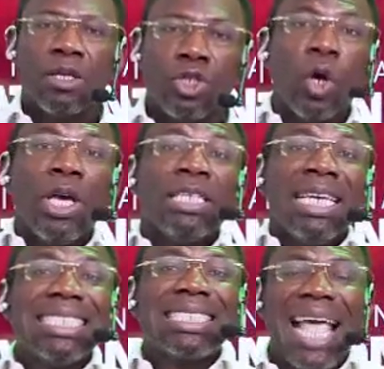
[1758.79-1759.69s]
So in
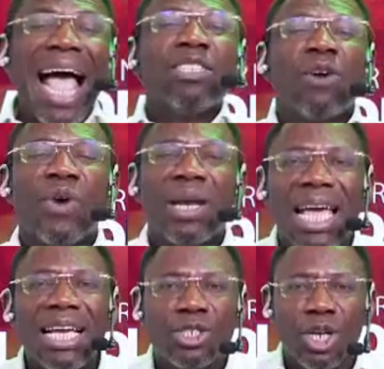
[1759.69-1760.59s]
this kind of
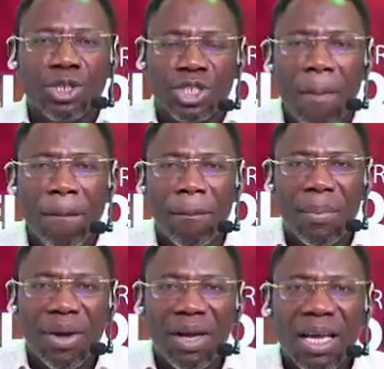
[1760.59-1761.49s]
relationship,
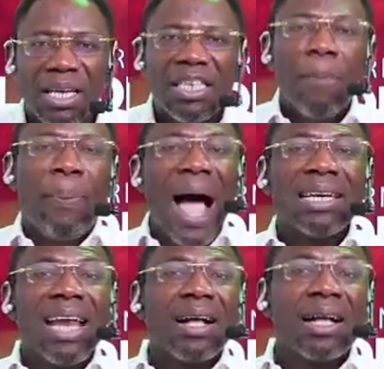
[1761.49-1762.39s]
the
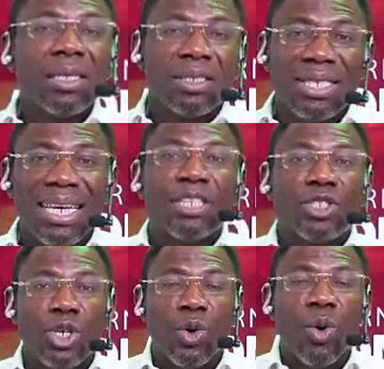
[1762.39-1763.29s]
partner
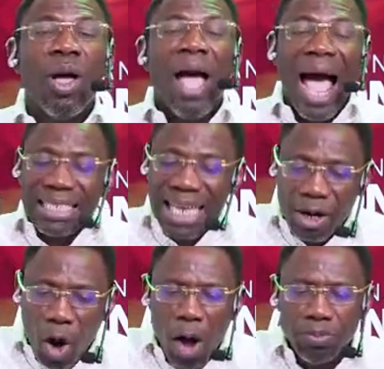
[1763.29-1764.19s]
considers you as
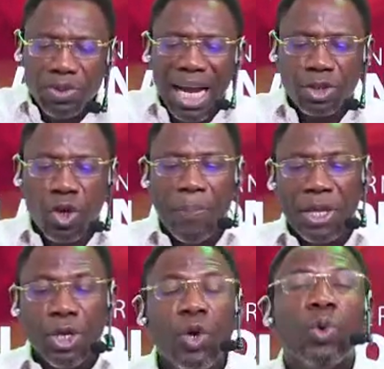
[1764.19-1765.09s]
an object to
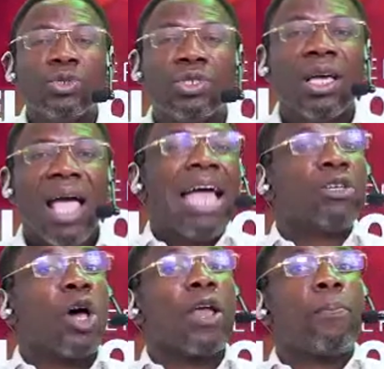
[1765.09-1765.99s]
be used
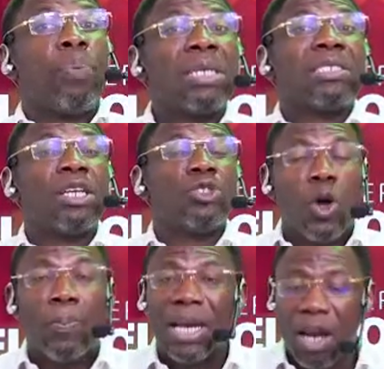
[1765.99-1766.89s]
and not a person
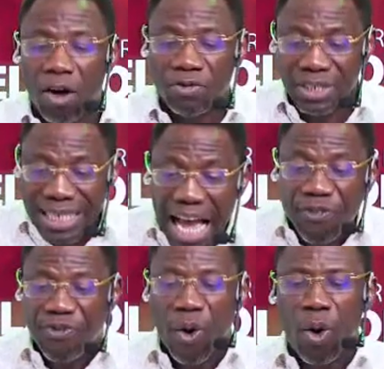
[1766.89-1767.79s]
to be loved.
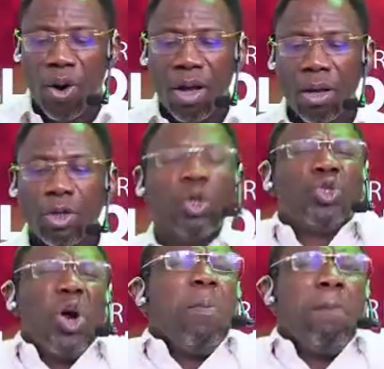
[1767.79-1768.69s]
Therefore, you
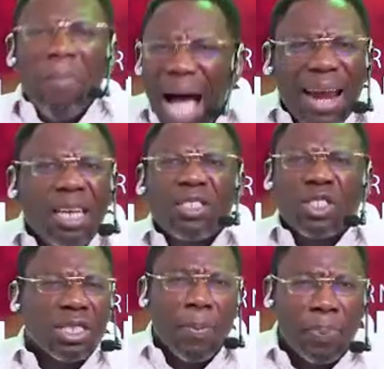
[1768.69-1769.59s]
don't matter
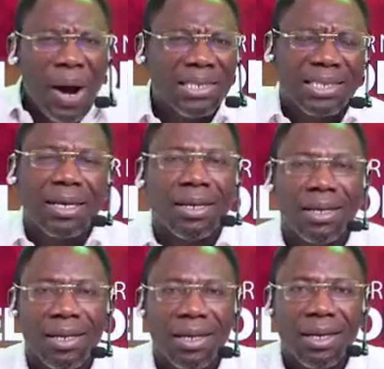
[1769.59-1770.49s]
to the
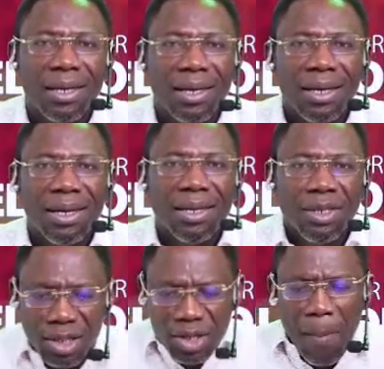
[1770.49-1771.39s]

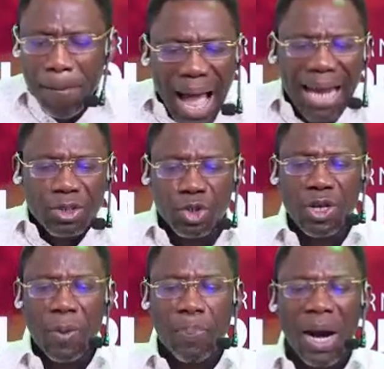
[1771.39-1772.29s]
person. You don't matter
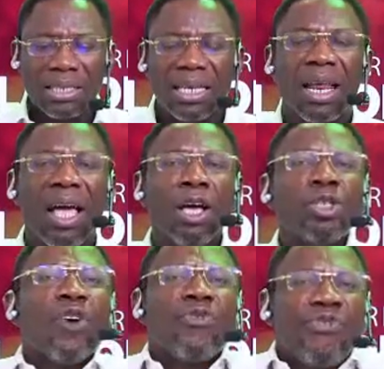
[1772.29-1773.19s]
to the
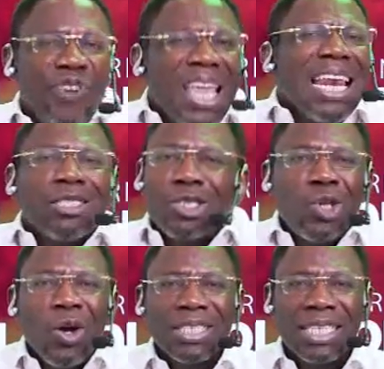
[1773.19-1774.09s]
person. Your feelings
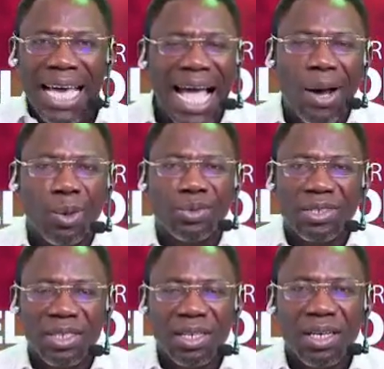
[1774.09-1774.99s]
don't
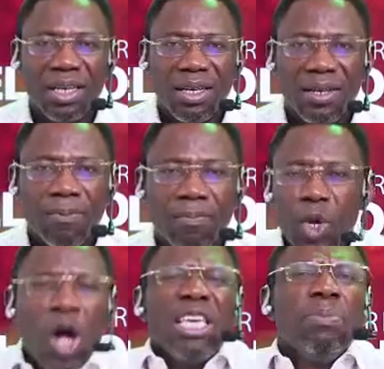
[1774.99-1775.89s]
count.
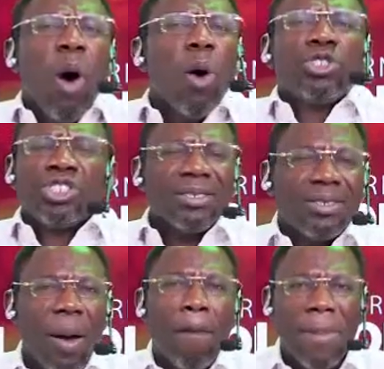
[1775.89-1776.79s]
Your
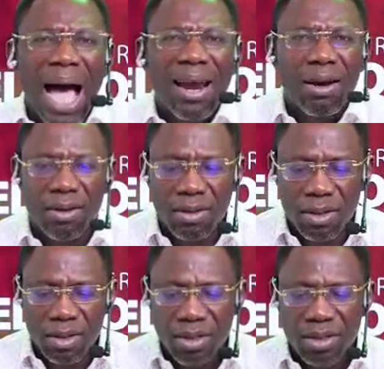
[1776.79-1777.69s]
emotions don't matter.
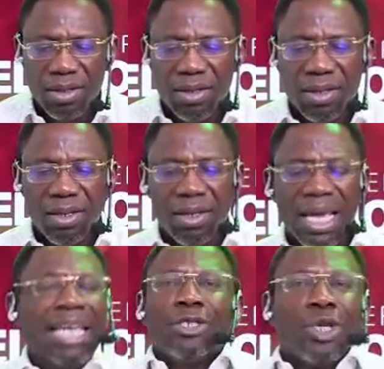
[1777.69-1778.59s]

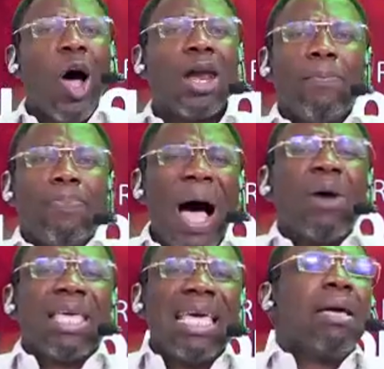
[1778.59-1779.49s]
It's all
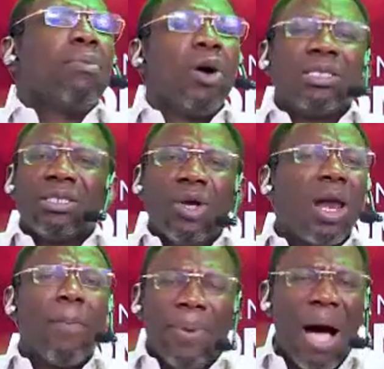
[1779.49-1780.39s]
about him or it's
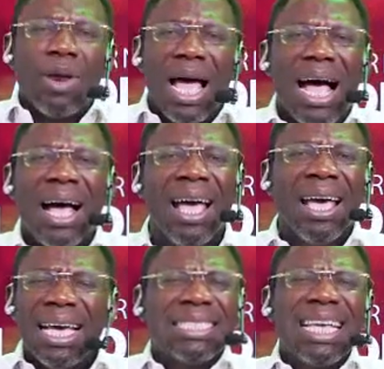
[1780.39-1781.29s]
all about her.
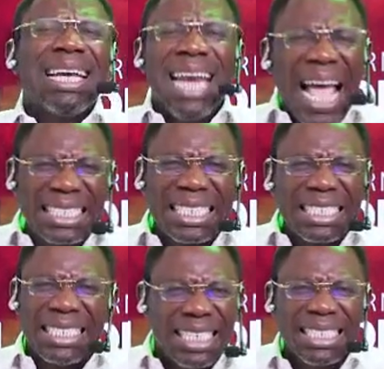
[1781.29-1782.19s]
It's a
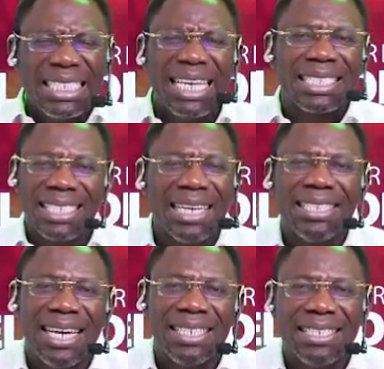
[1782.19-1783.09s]
narcissistic
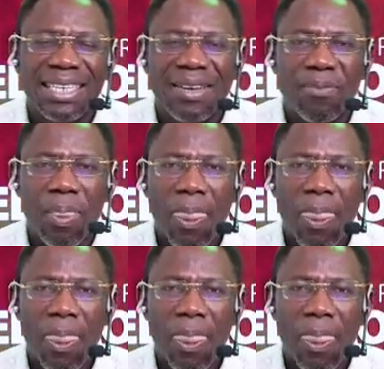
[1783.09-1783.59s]
tendency.